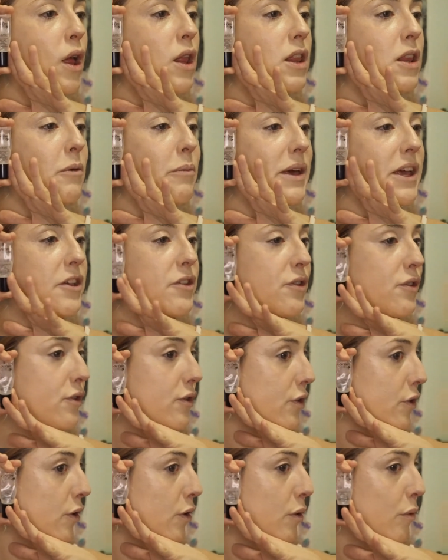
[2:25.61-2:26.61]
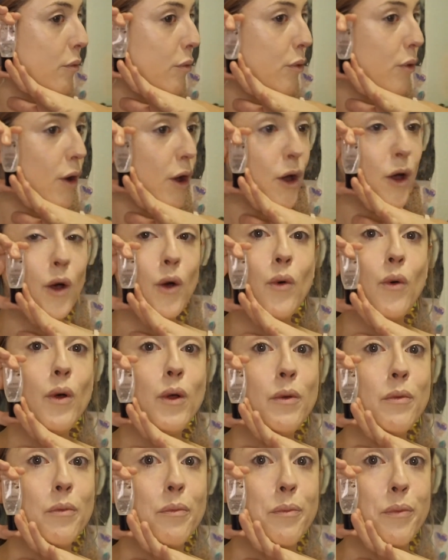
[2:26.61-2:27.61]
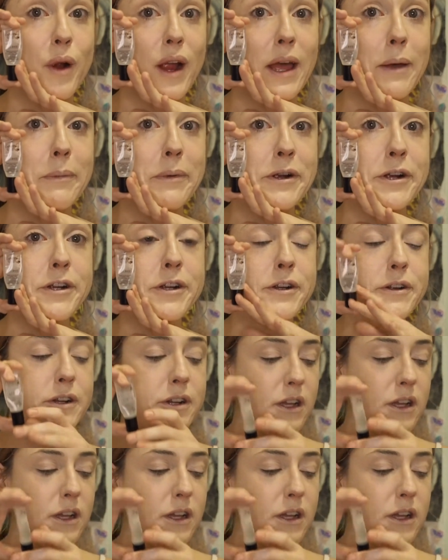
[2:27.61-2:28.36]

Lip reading: Le Base Pro primer.